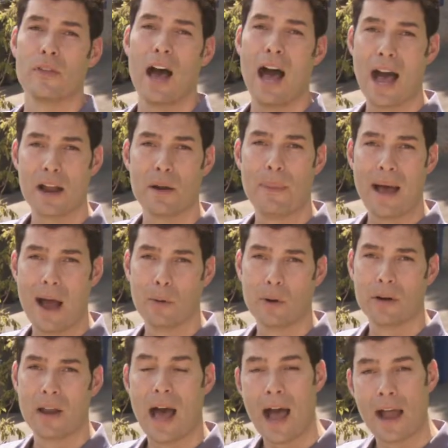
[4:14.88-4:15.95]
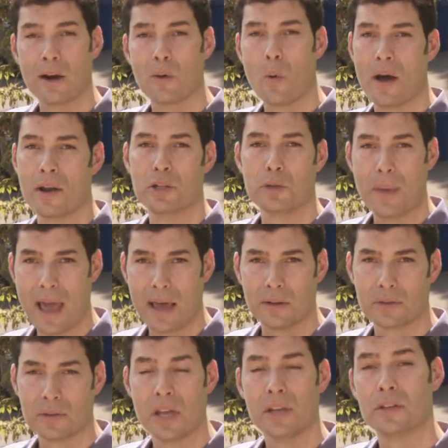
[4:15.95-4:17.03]
the higher powered, higher wattage
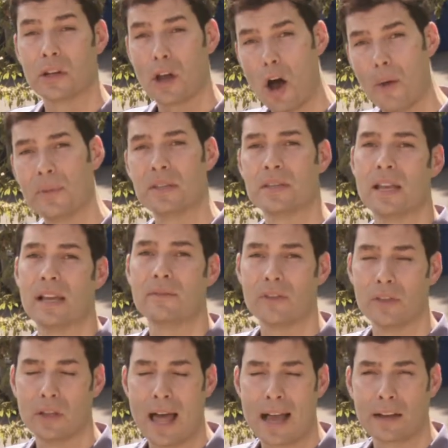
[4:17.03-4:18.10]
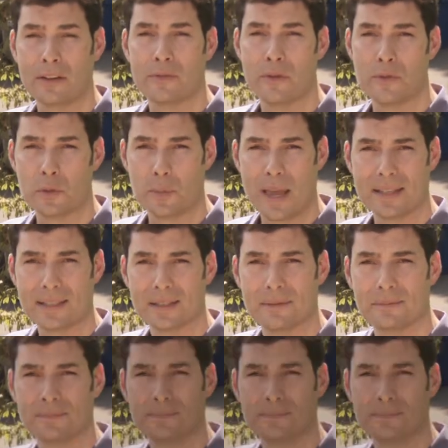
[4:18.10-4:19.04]
panels to compensate for the lack of roof space.